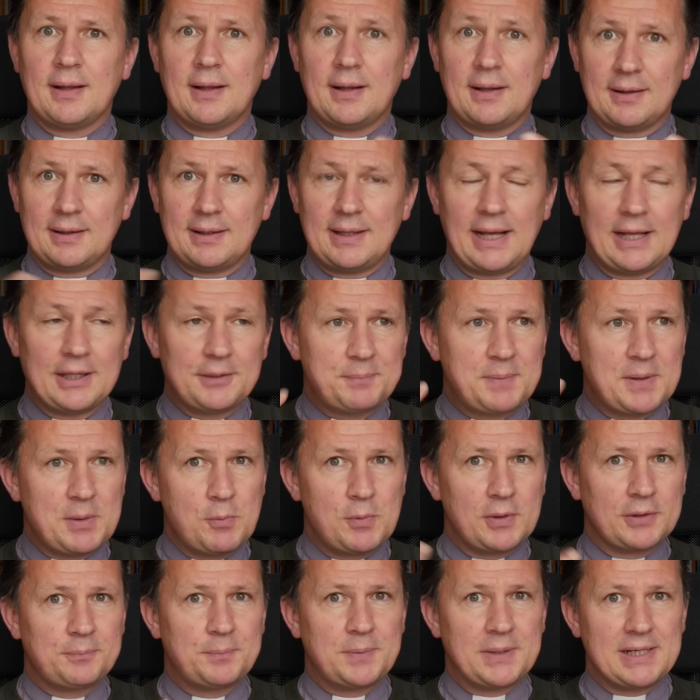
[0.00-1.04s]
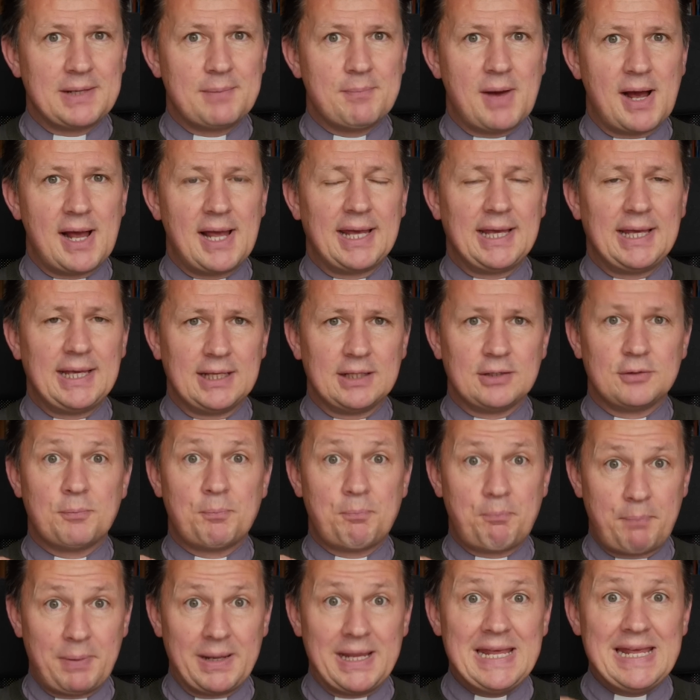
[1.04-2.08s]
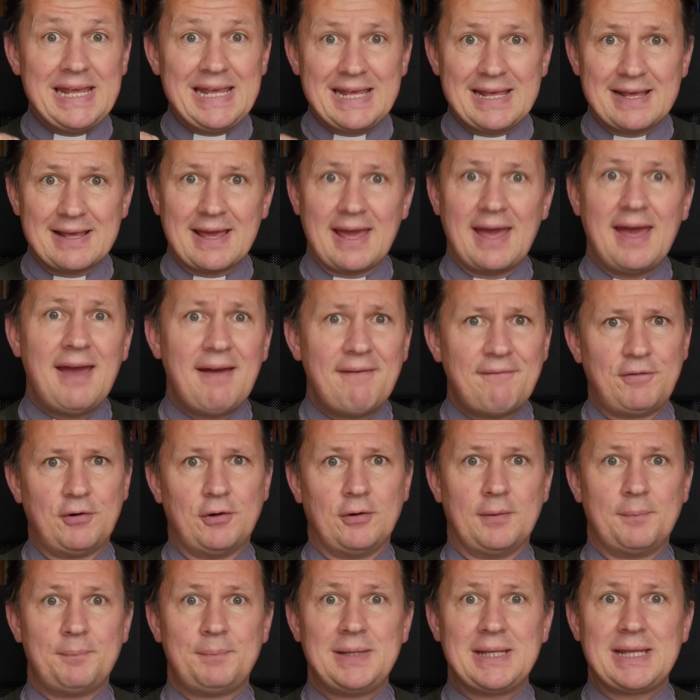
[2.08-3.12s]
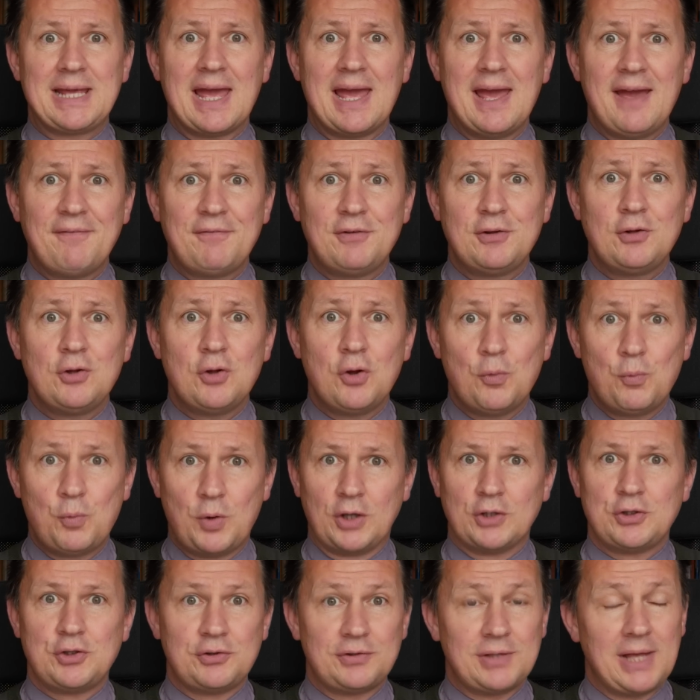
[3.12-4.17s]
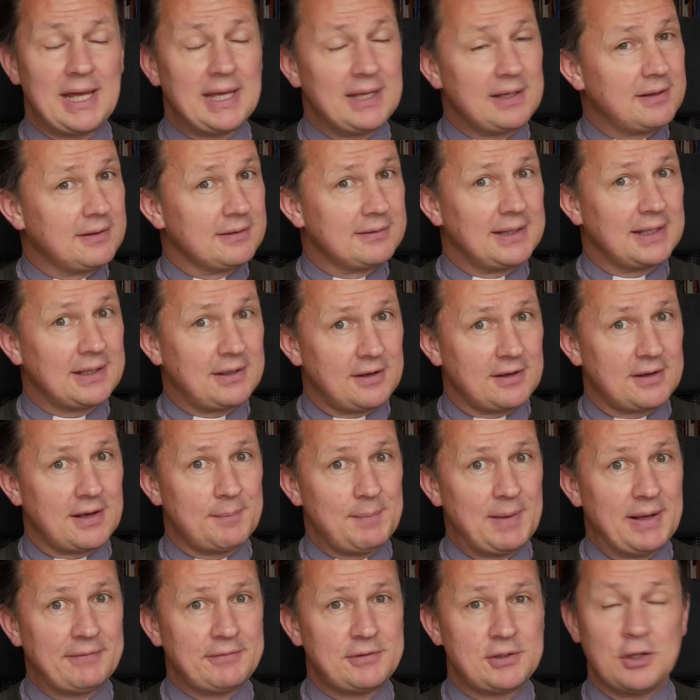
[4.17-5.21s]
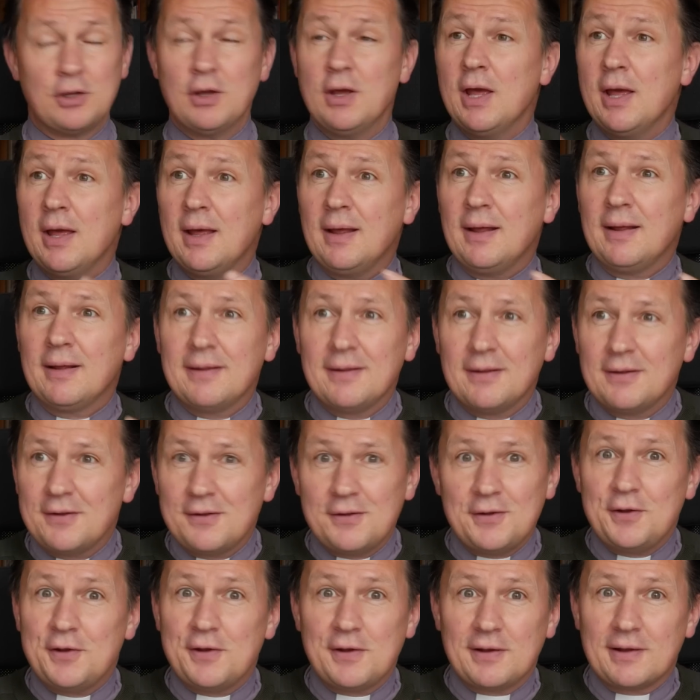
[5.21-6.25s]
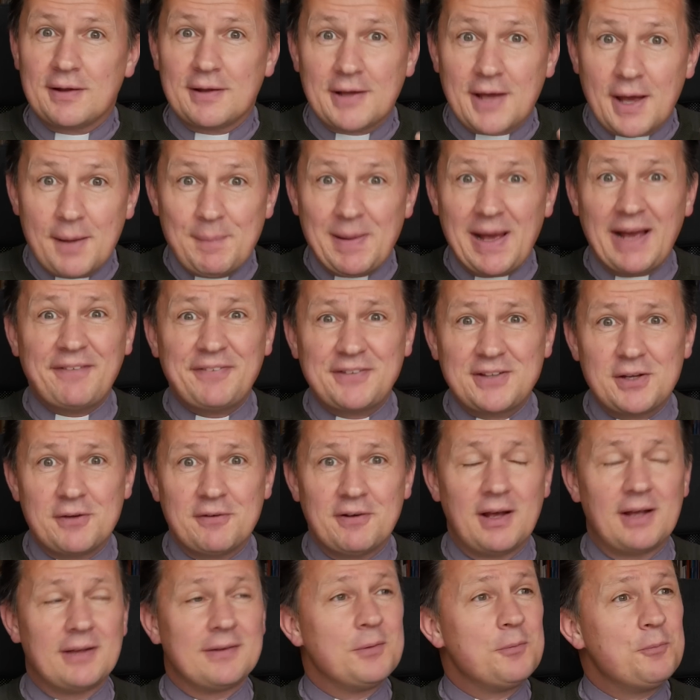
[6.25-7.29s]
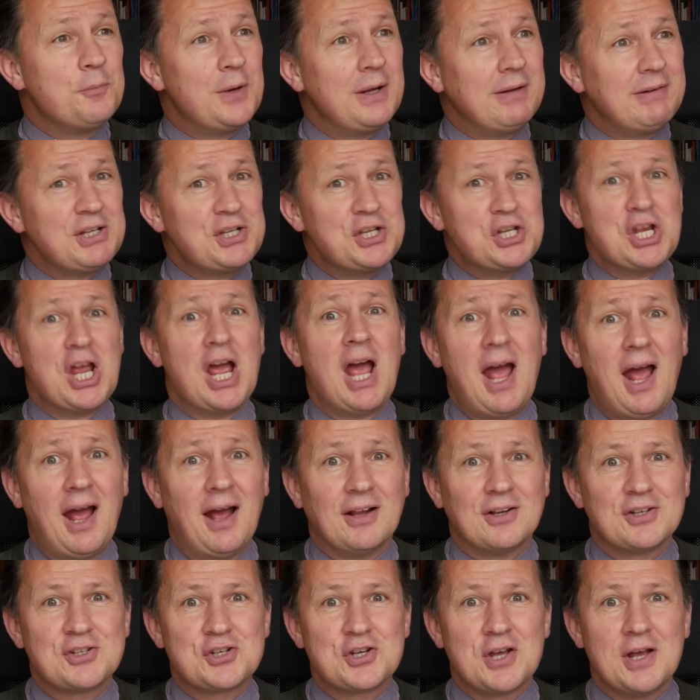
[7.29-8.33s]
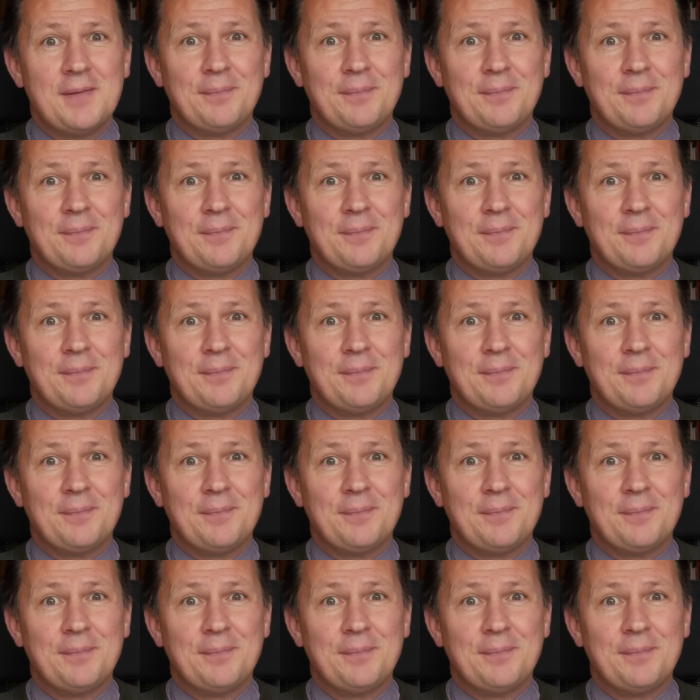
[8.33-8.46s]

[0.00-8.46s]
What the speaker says: it has been whispered in my ear, be careful. Be careful of what you say, because they could come after you. Come after us. We're a church.